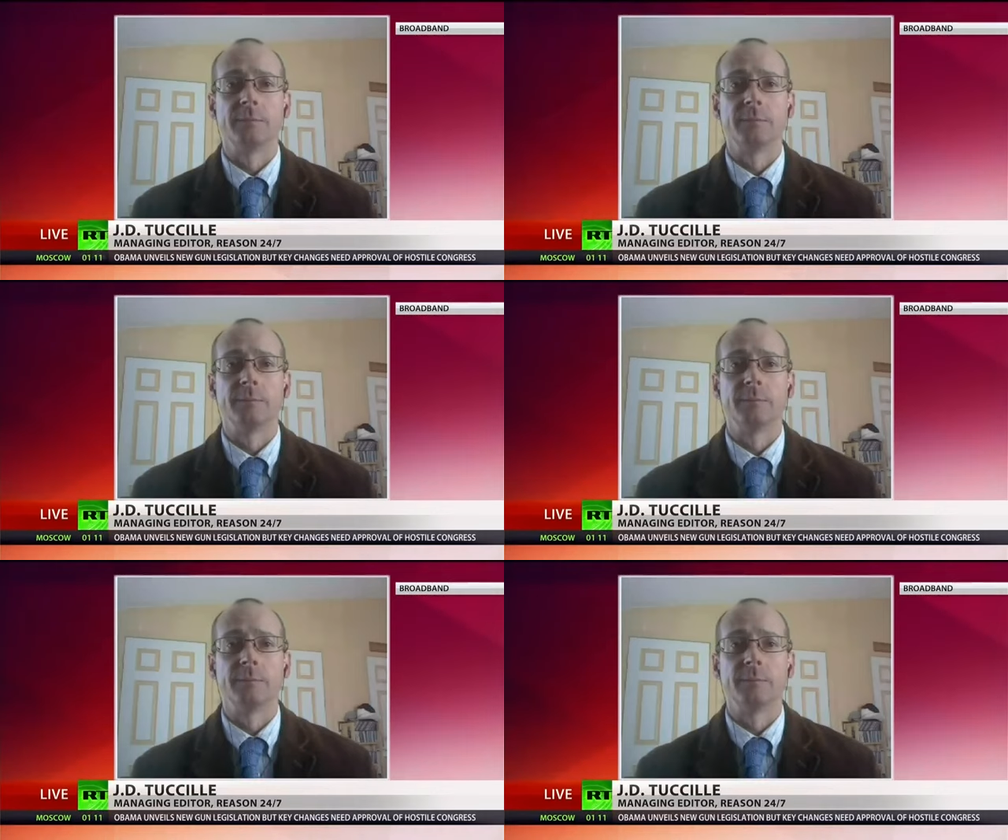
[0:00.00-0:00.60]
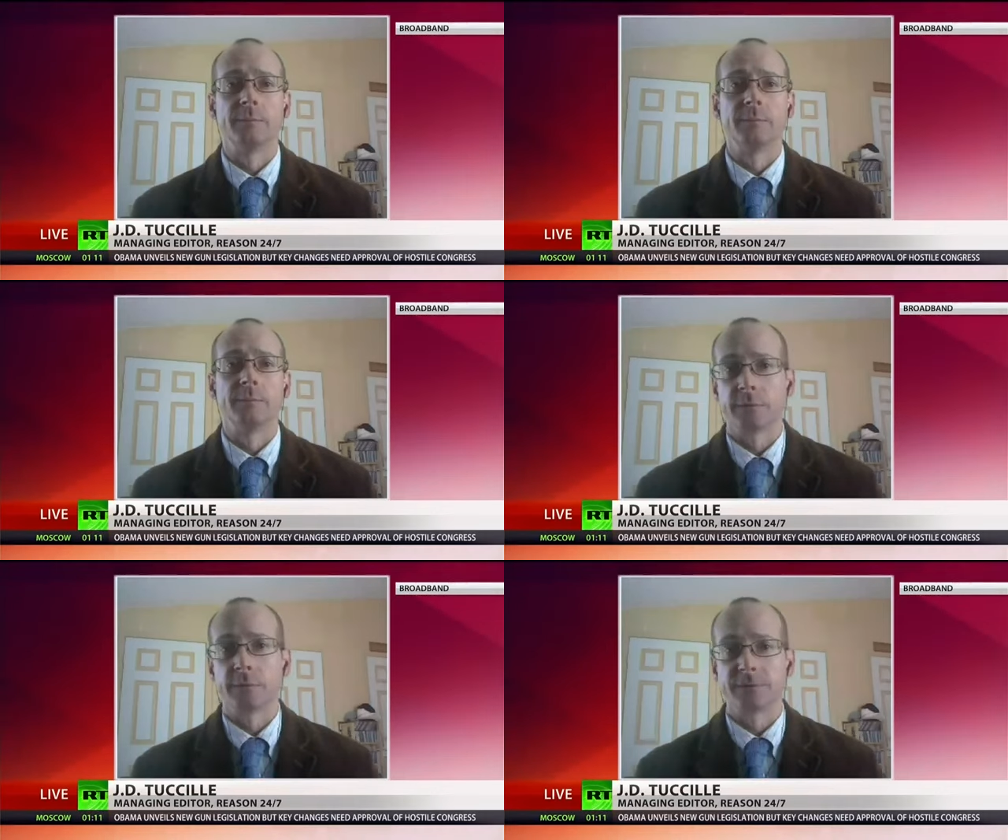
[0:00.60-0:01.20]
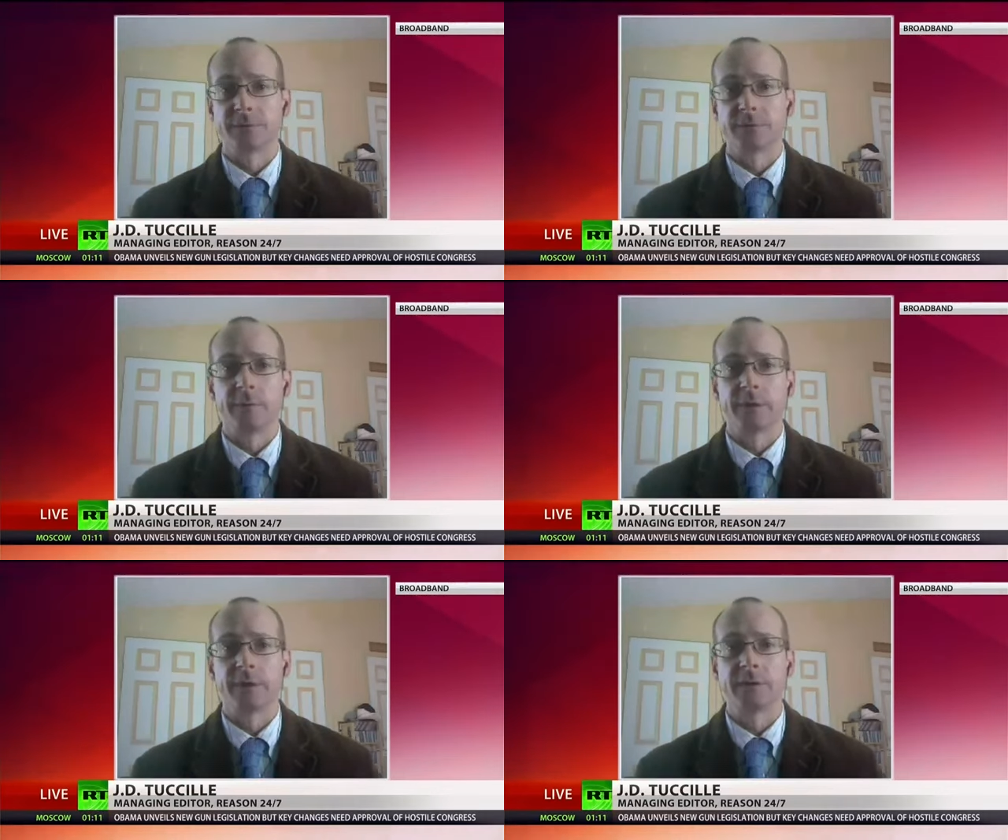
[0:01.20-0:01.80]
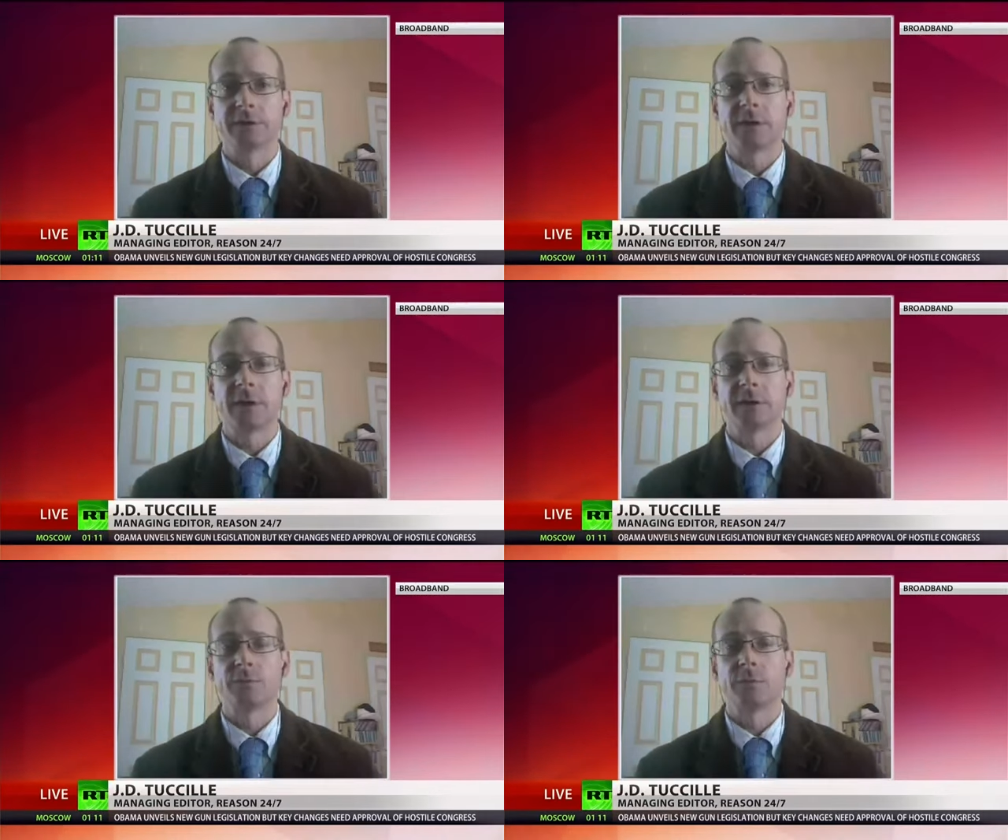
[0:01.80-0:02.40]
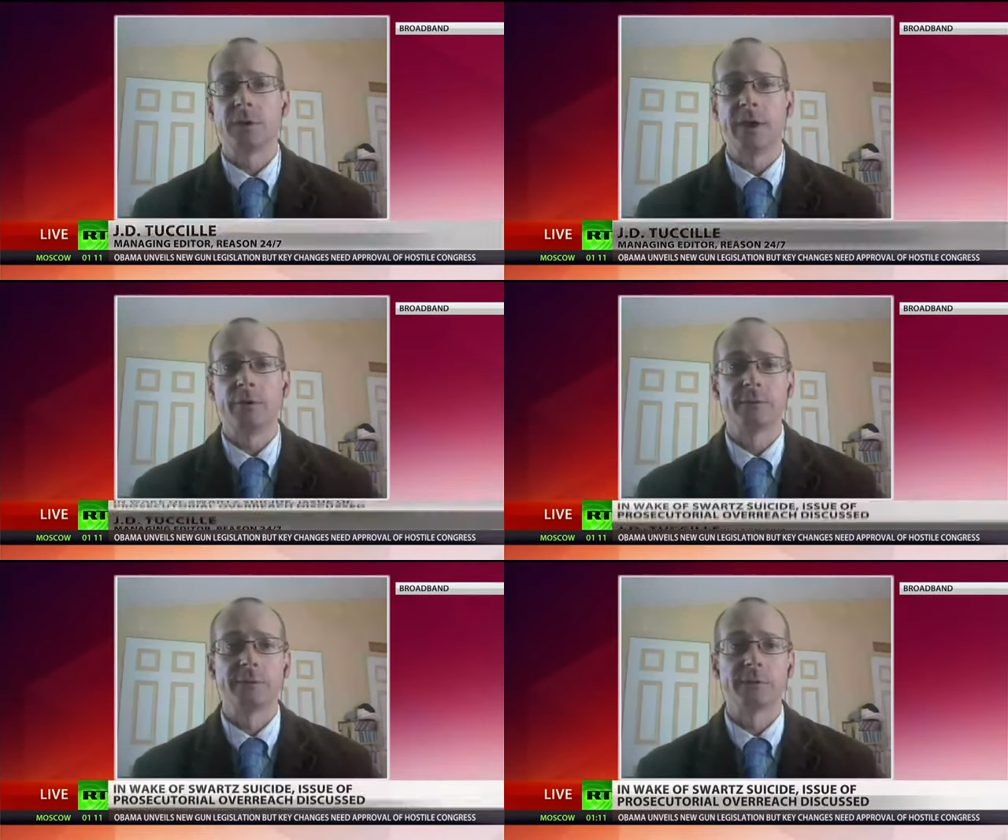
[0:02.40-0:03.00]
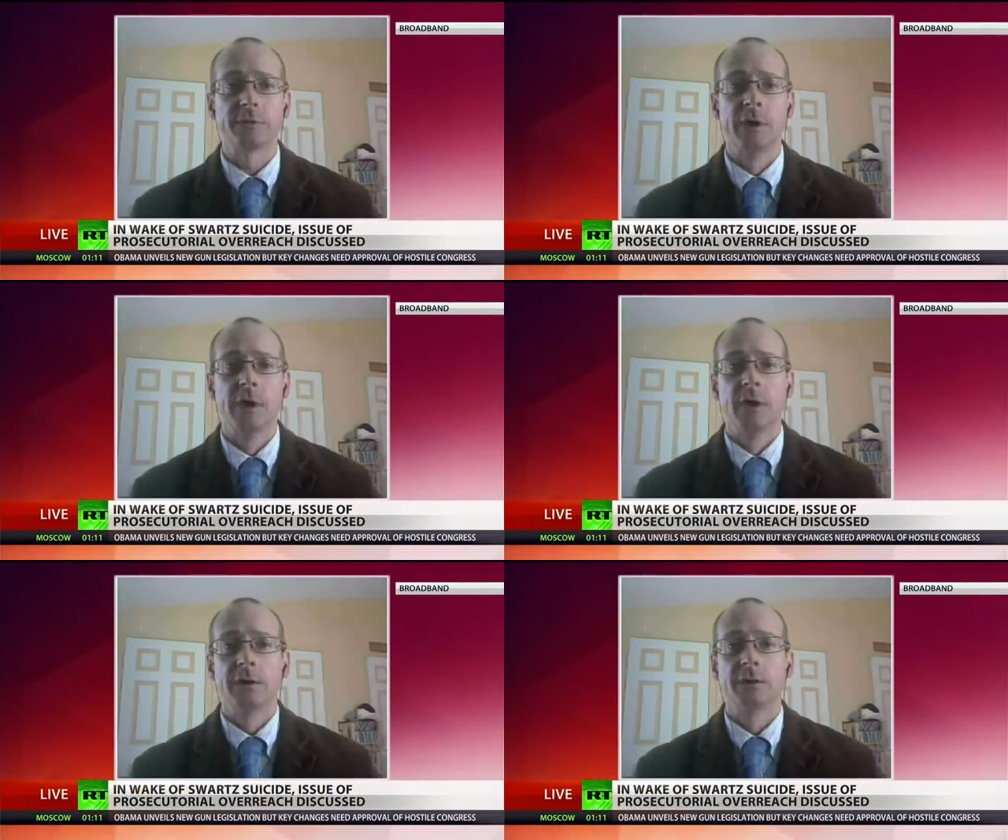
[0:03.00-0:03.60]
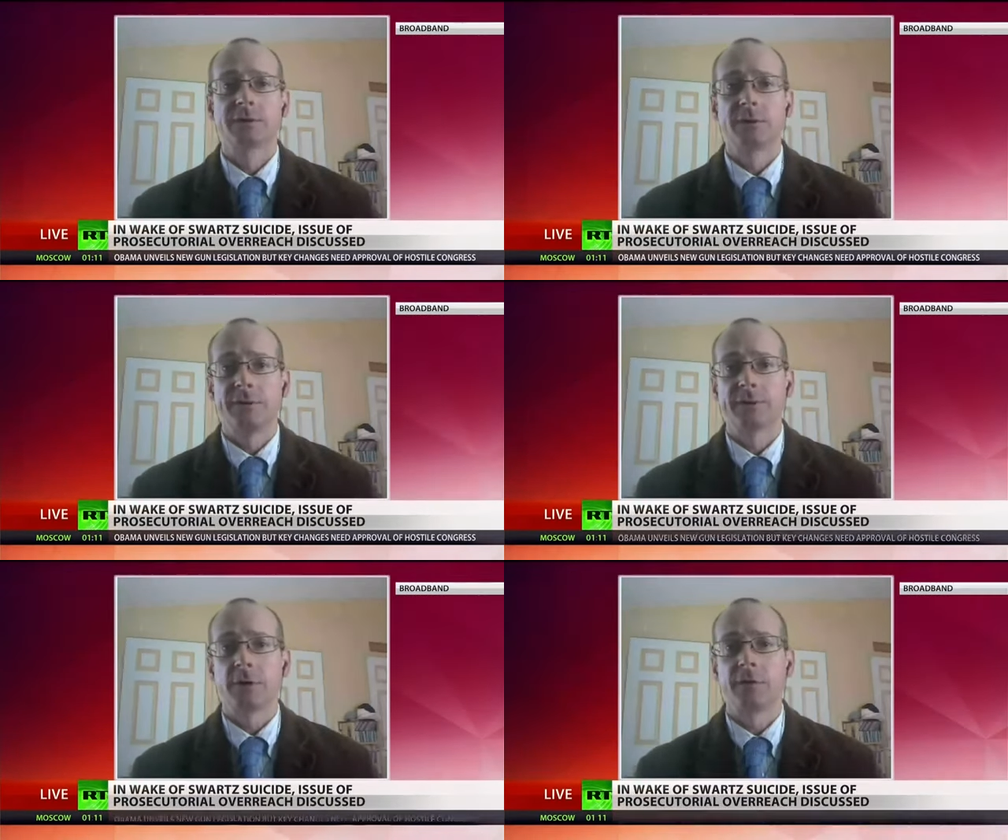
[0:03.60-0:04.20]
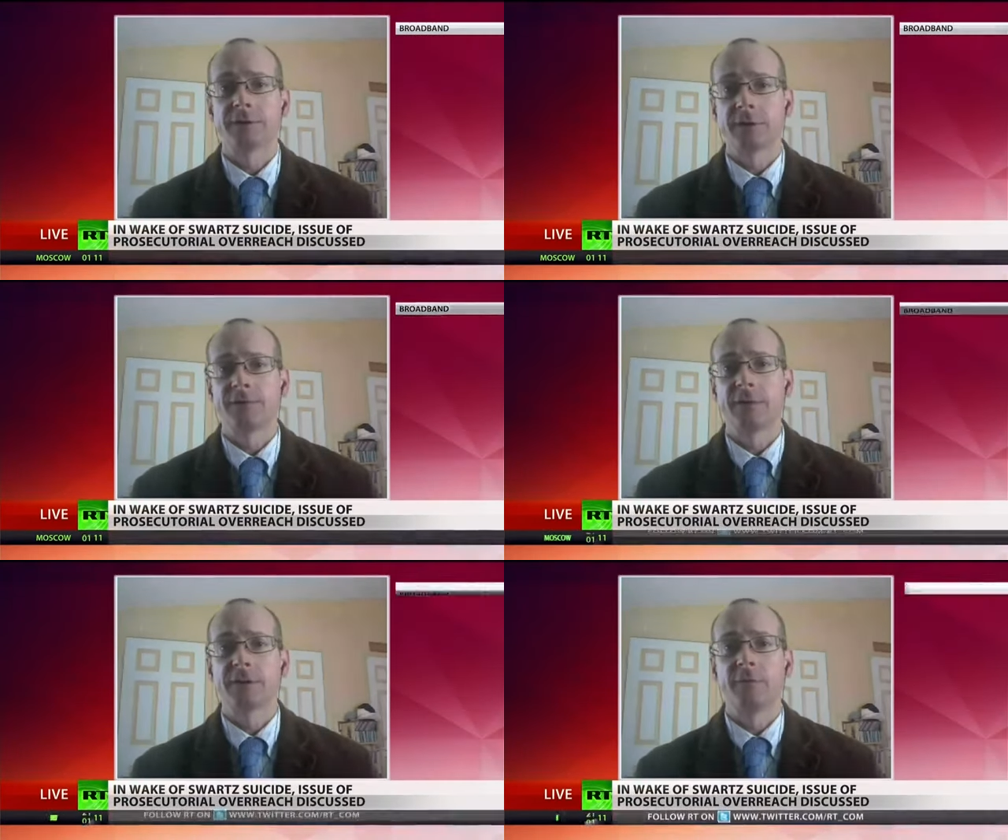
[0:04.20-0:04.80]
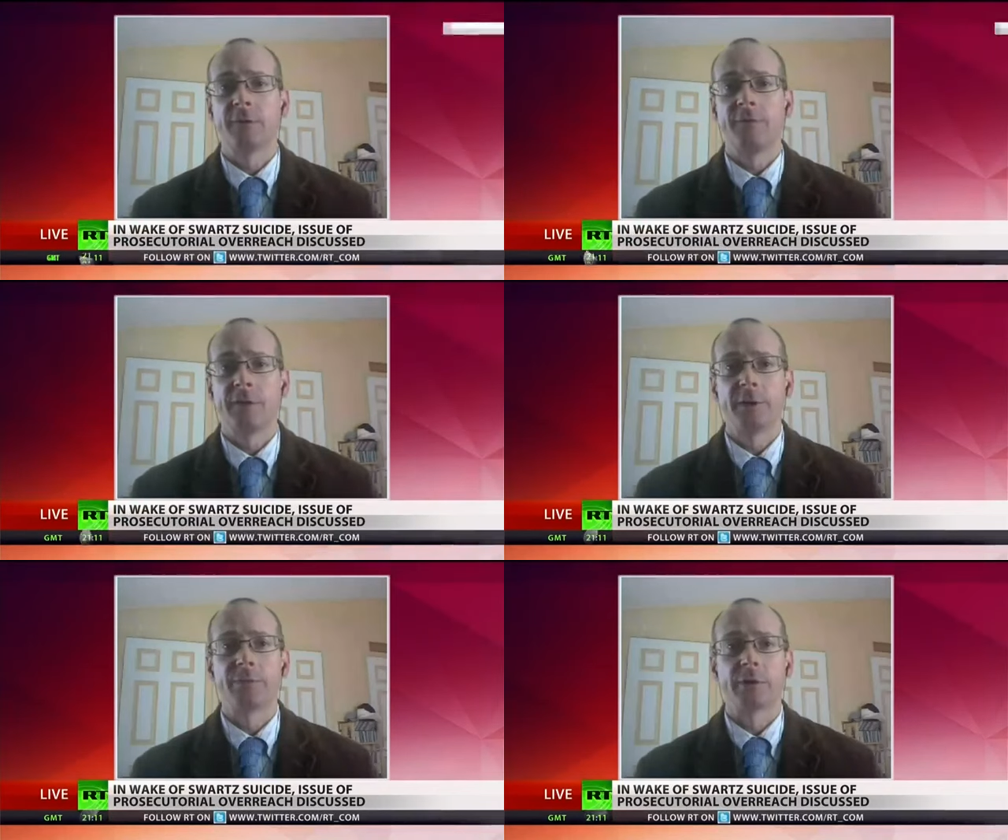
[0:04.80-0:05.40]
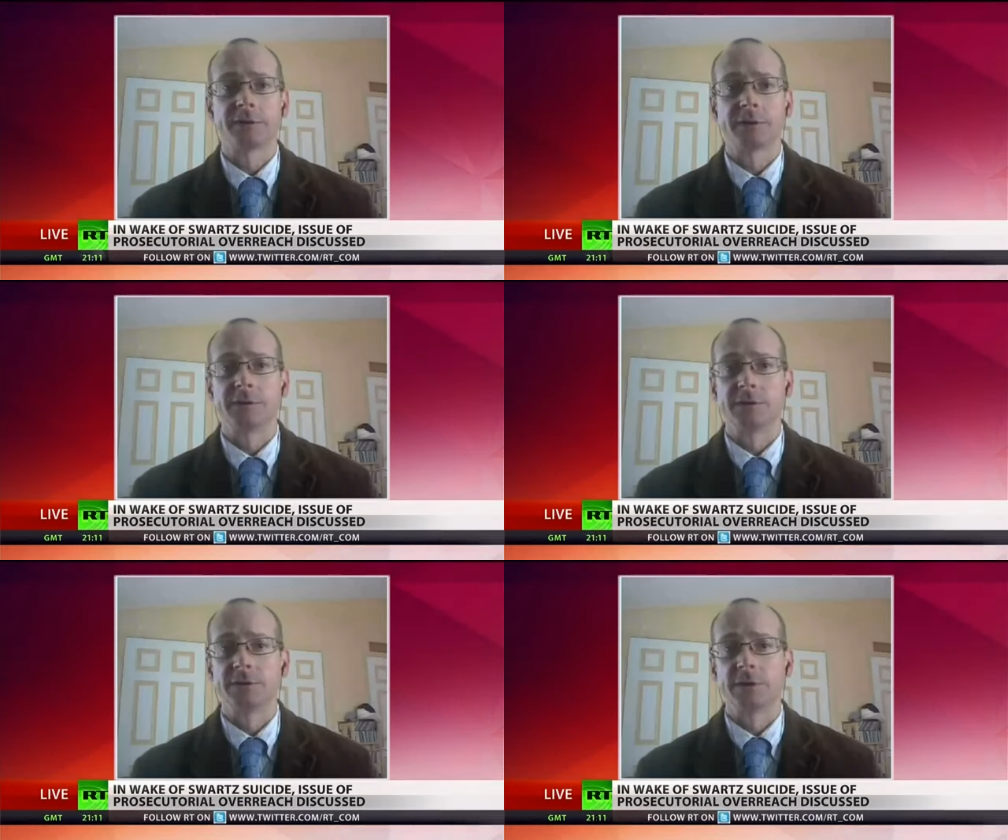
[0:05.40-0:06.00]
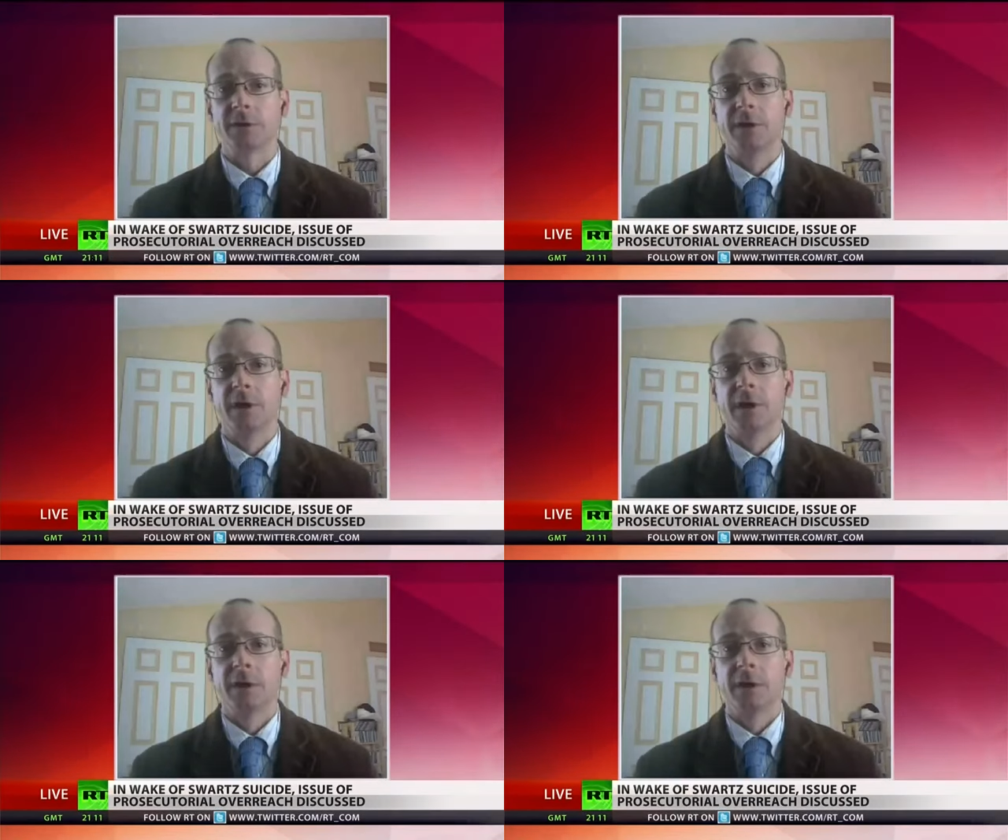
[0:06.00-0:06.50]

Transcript: his terms of agreement that he'd signed would allow him to. So then all of a sudden he's facing a felony prosecution.